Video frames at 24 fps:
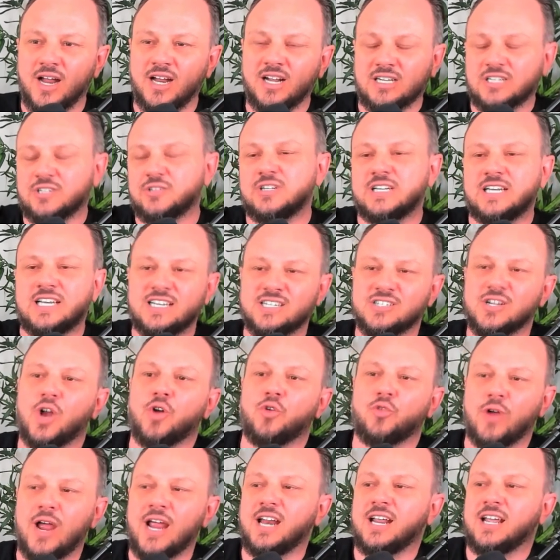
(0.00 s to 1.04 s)
Clearly, he's not
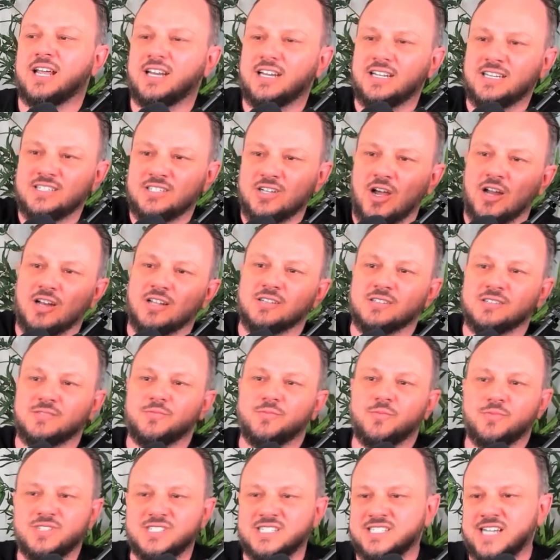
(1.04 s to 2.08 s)
writing it. He's got his
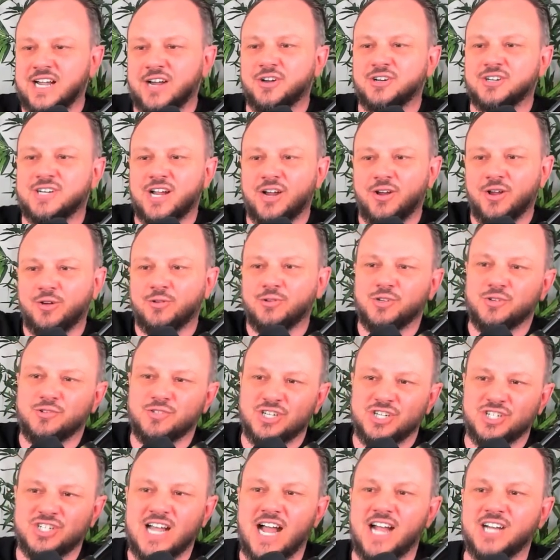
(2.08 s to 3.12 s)
secretary using
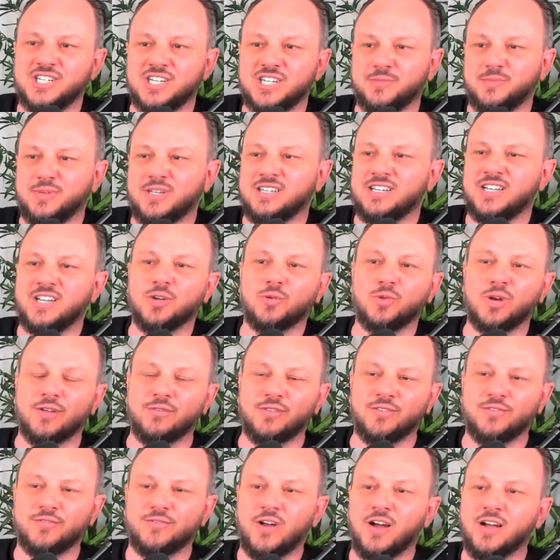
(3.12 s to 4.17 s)
ChatGPT or whatever the
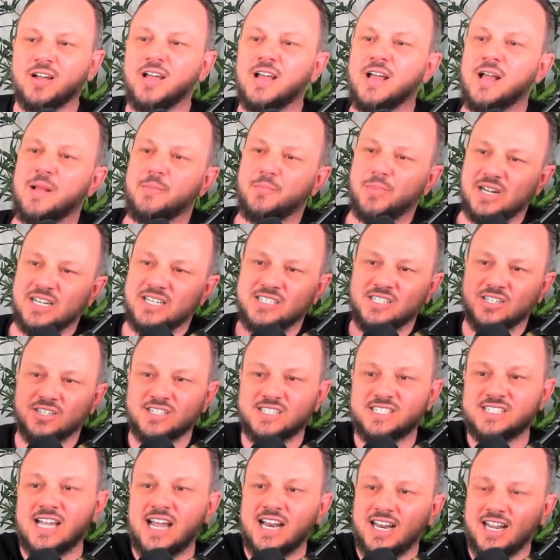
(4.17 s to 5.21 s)
fuck, but he's still
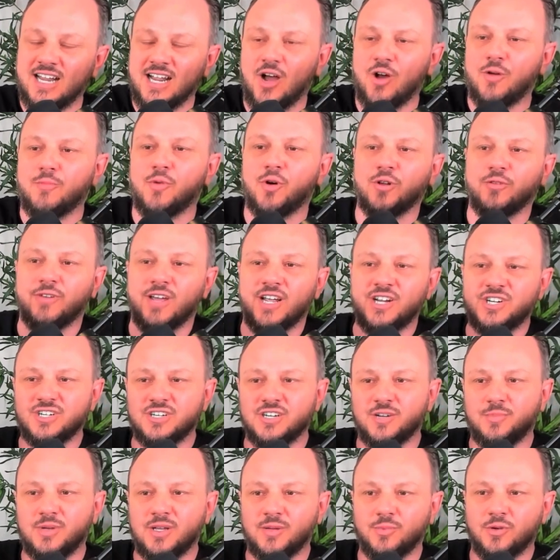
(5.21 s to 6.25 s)
sending out motivation
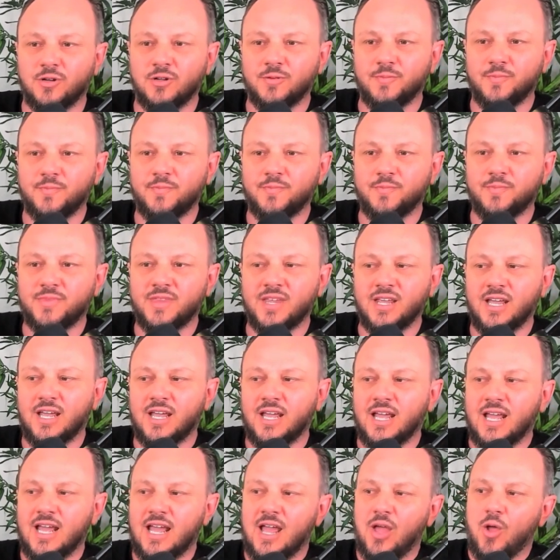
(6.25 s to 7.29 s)
to people.
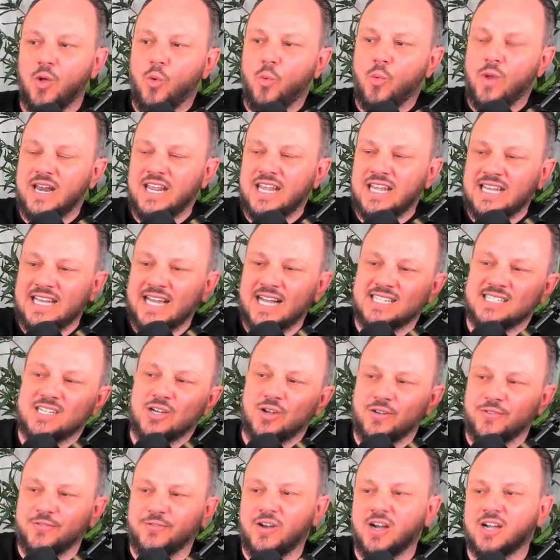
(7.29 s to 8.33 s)
When he gets out
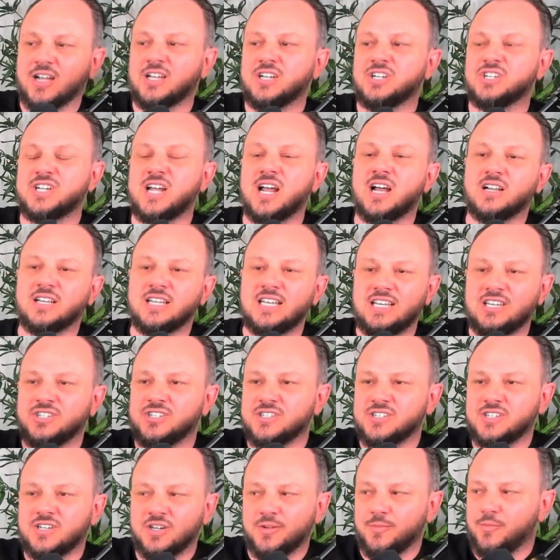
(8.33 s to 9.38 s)
of fucking jail, he's
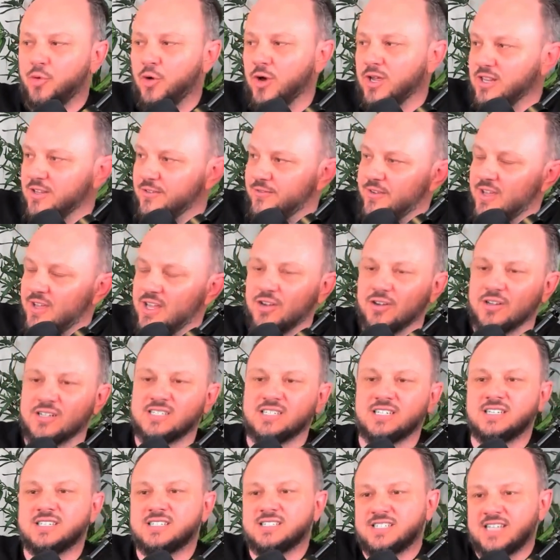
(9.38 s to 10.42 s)
just going to point the finger and
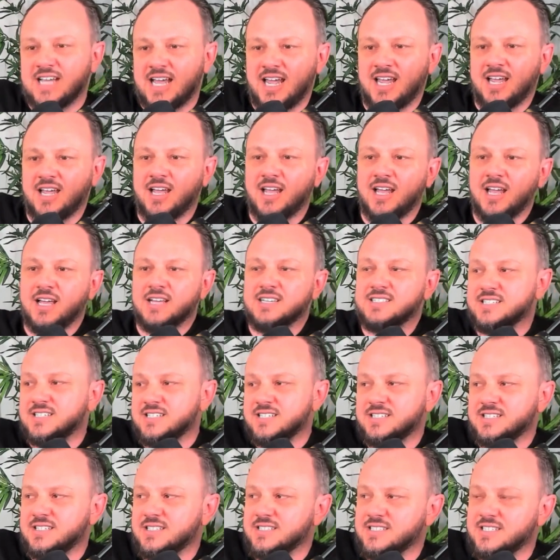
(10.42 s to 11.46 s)
see, say, see,
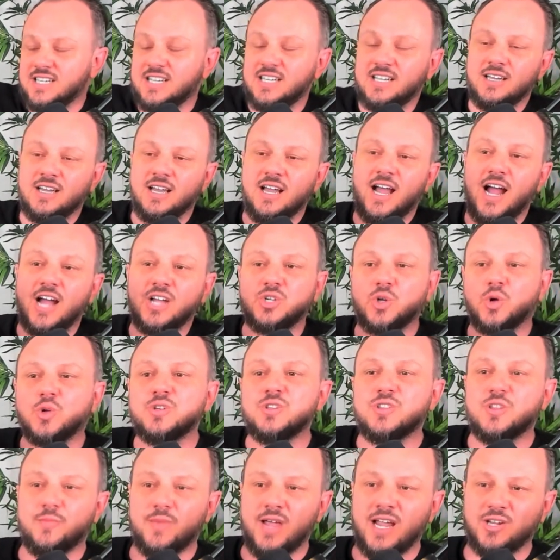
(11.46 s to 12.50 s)
see, I told you
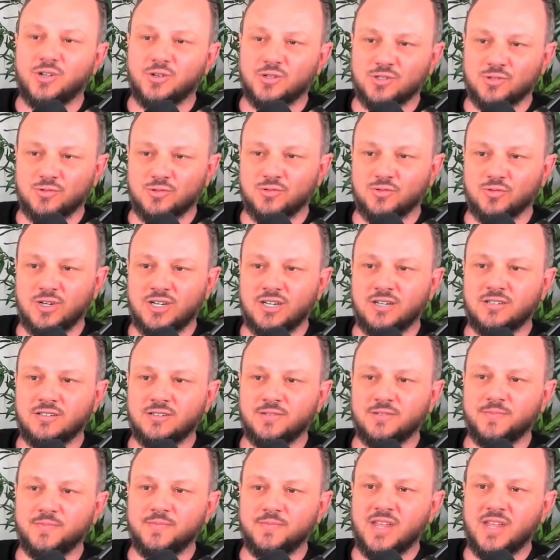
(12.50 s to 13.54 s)
the Matrix was real.
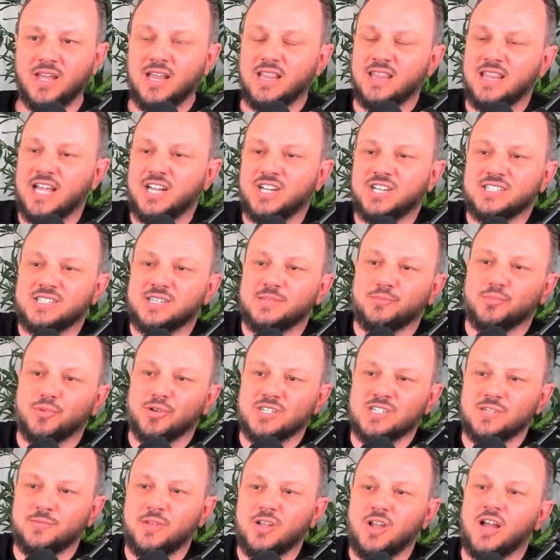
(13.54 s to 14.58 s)
They just
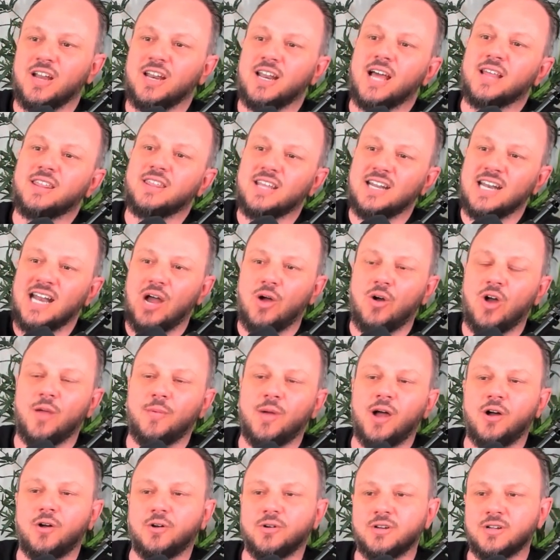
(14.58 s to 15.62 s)
imprisoned me on nothing. Now I'm
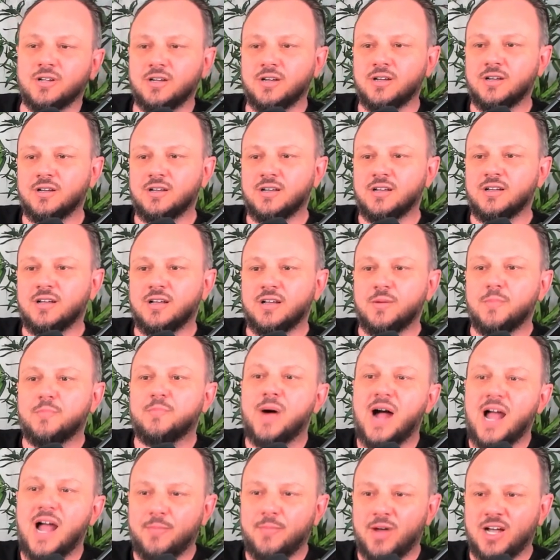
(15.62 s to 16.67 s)
out.
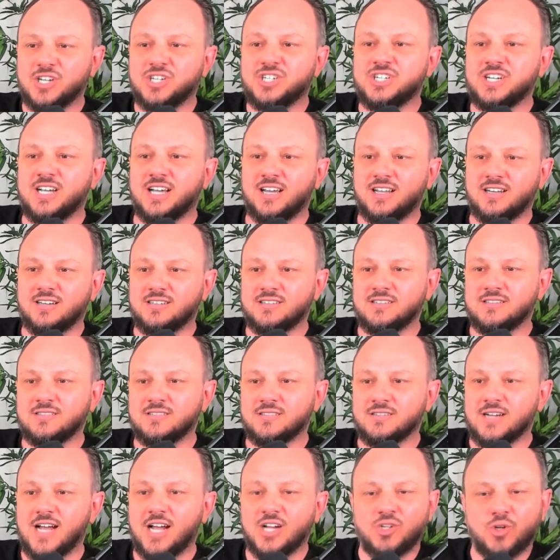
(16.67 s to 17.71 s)
Buy my shit.
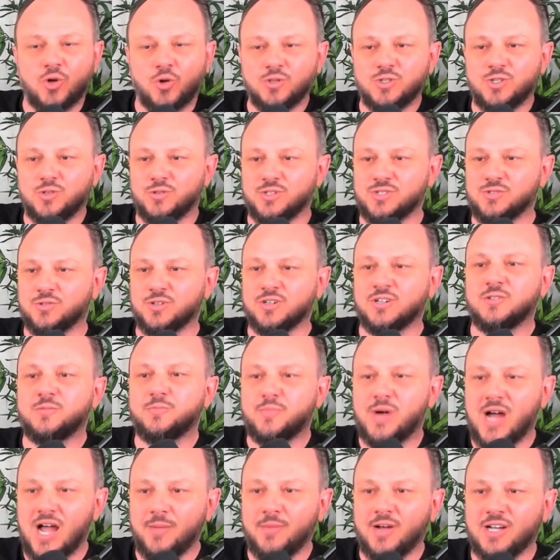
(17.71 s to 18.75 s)
I told you it's real.
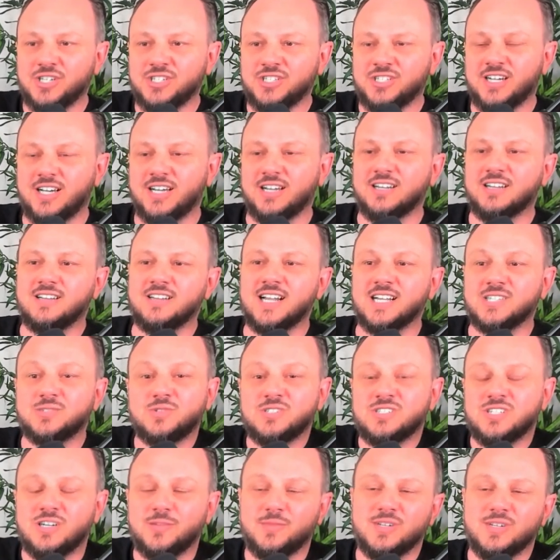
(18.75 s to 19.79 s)
Buy my shit. That's what
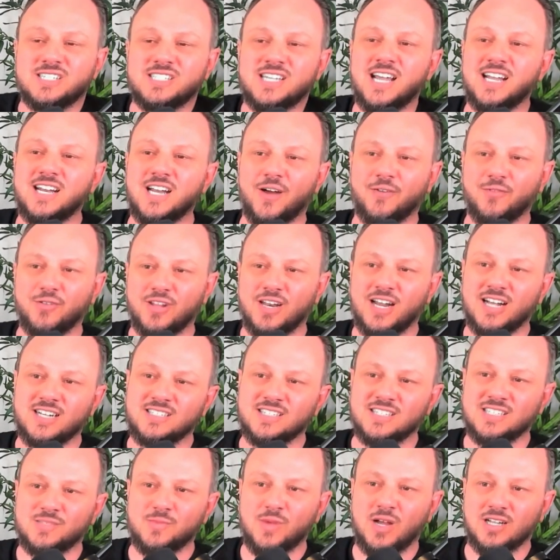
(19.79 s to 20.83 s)
he's going to be saying now for the next
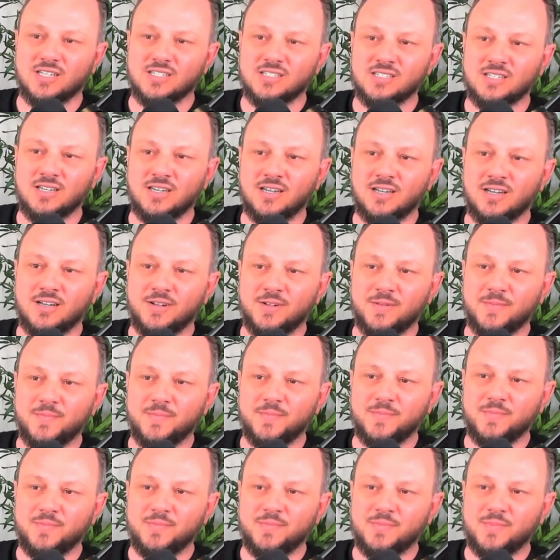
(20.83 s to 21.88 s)
six months.
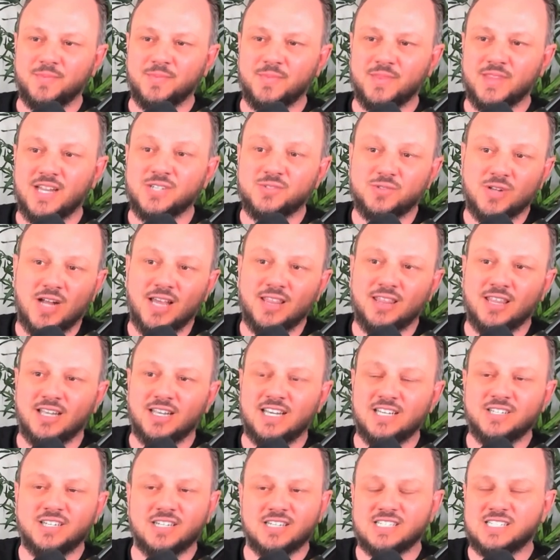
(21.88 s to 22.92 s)
Okay. That's what I think.
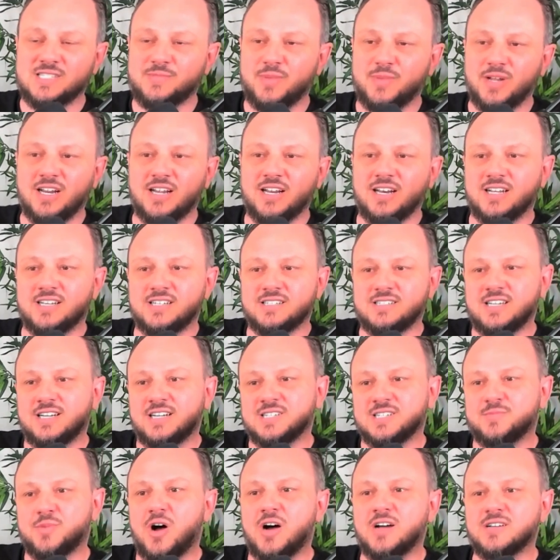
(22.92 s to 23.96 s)
He's going to spin it in his in his
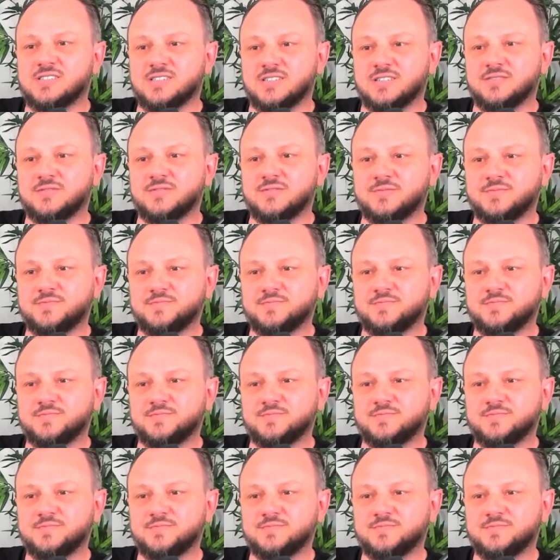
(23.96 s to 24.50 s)
positive.